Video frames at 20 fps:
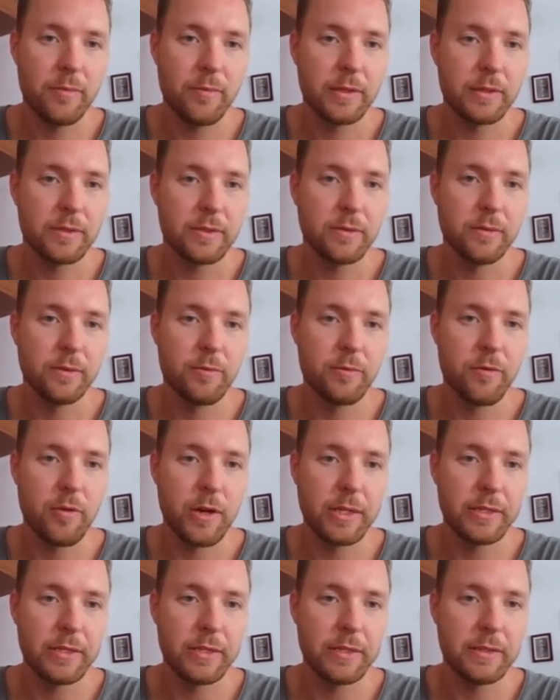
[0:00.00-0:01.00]
That's on the
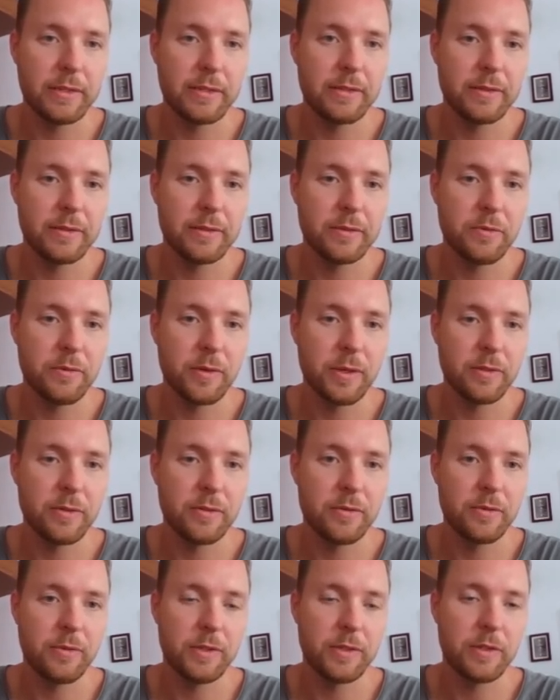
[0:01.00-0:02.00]
price. Let's just
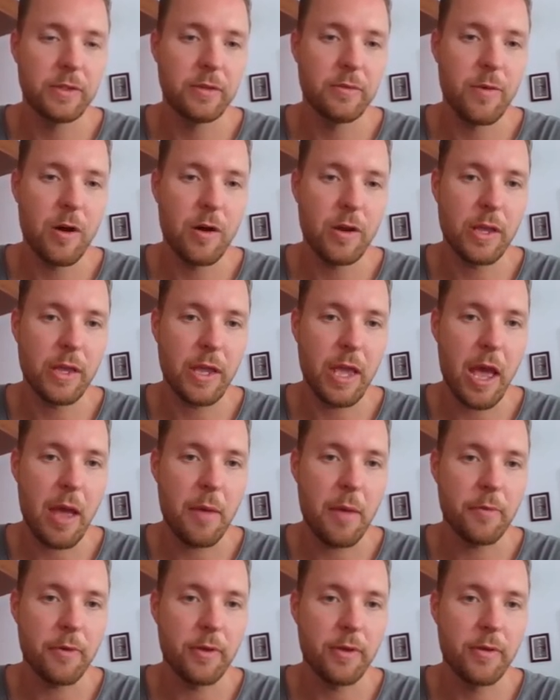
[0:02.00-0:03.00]
switch to the market
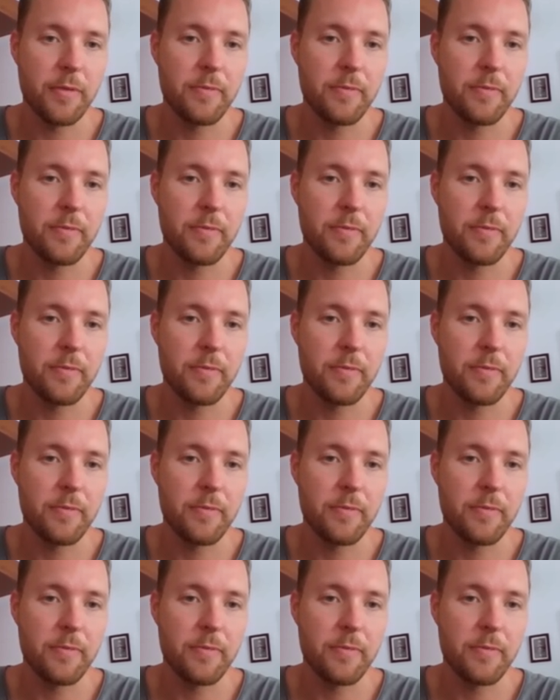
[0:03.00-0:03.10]
cap.